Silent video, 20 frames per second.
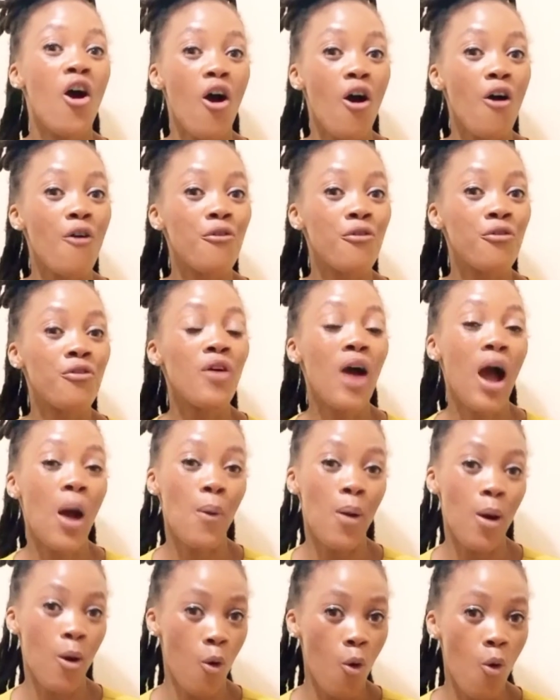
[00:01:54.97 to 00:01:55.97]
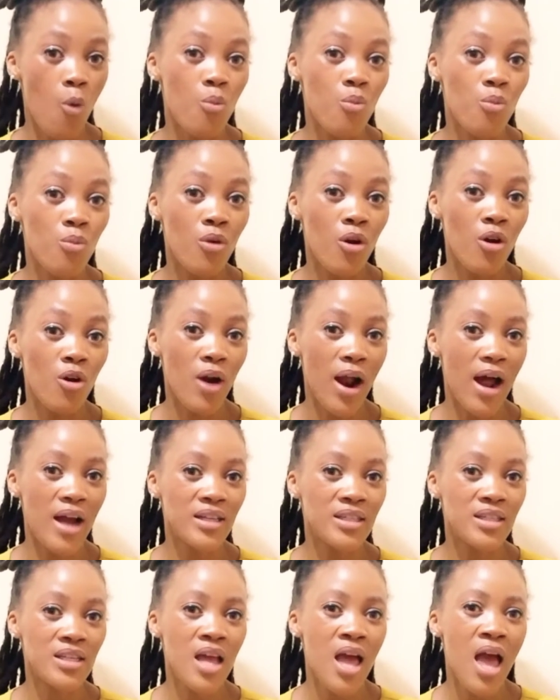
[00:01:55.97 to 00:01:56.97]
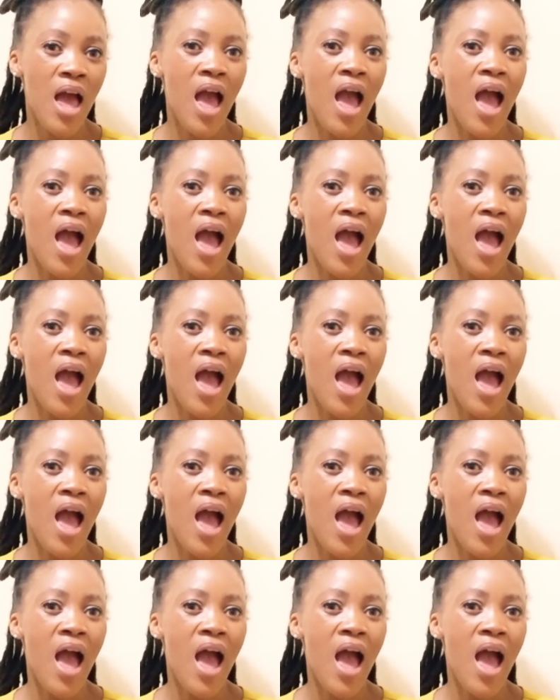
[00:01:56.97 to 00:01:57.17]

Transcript: of our home, right?